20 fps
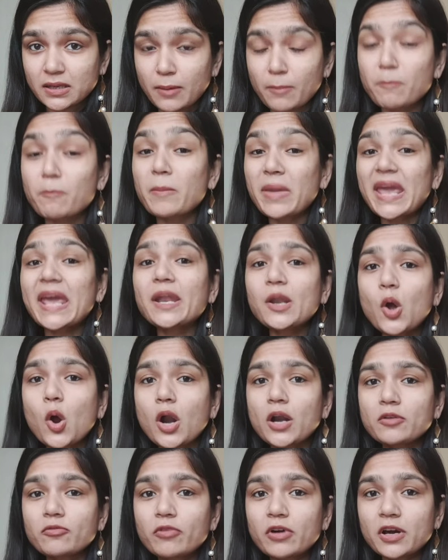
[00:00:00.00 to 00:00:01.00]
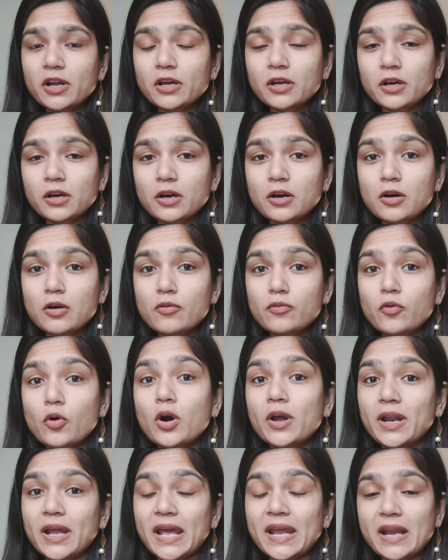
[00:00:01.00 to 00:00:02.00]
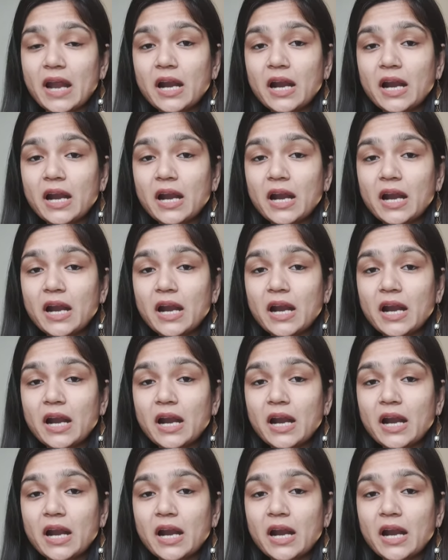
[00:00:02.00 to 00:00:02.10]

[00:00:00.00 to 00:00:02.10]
may not work for an